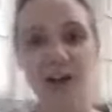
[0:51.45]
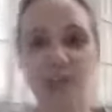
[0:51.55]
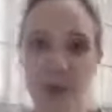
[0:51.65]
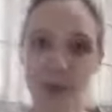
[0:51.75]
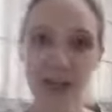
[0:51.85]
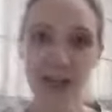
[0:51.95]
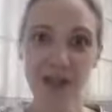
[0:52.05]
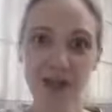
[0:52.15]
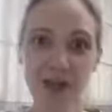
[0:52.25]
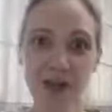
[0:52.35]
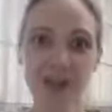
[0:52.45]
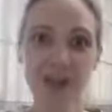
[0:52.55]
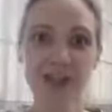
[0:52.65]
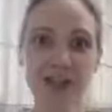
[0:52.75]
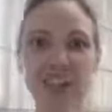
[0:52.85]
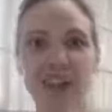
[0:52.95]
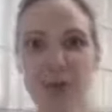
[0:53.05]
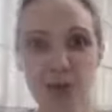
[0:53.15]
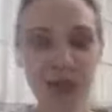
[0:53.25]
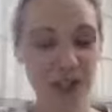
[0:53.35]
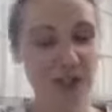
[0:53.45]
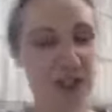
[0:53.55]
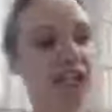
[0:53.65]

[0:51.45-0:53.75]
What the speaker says: My weekend was, it was pretty good.